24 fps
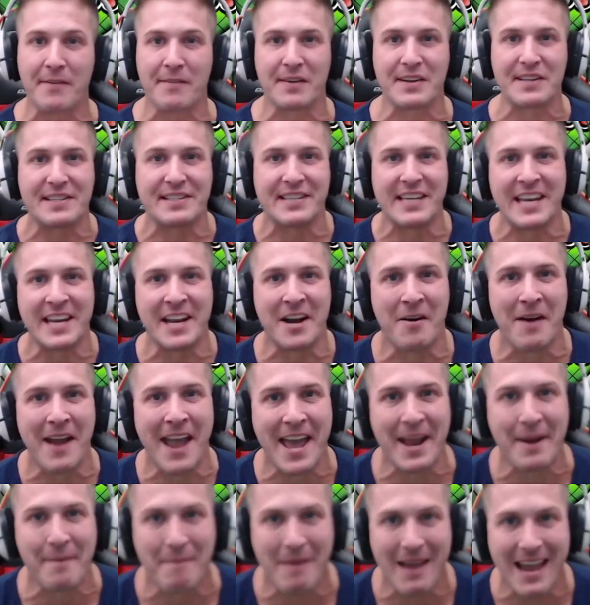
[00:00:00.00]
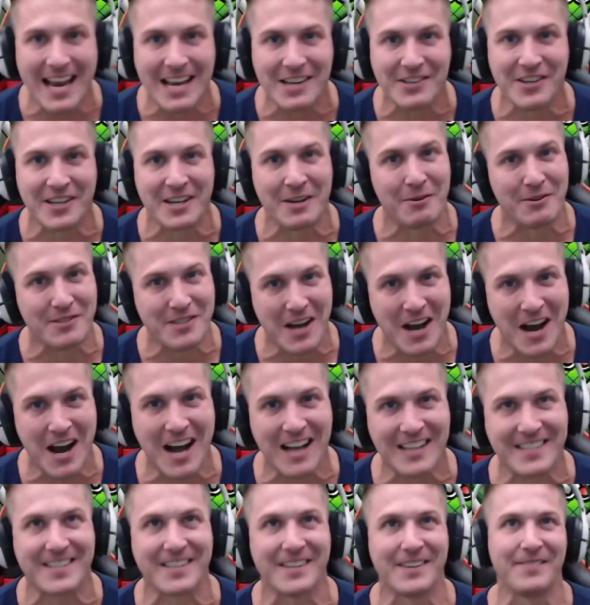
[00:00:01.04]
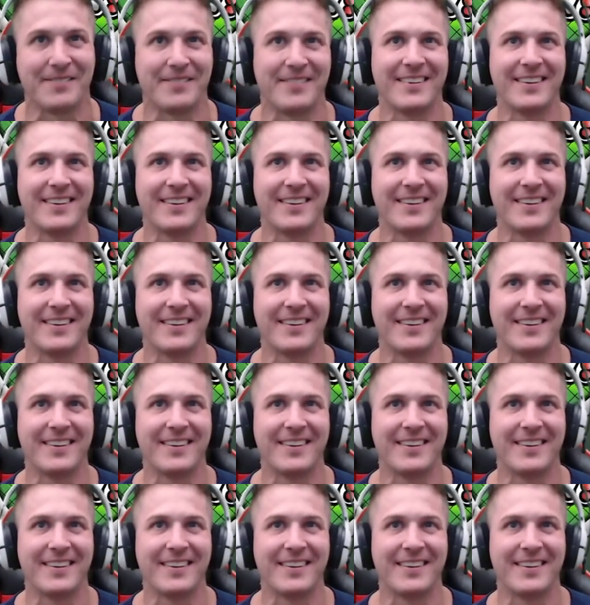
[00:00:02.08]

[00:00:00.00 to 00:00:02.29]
of a Xeno animation. It was awesome.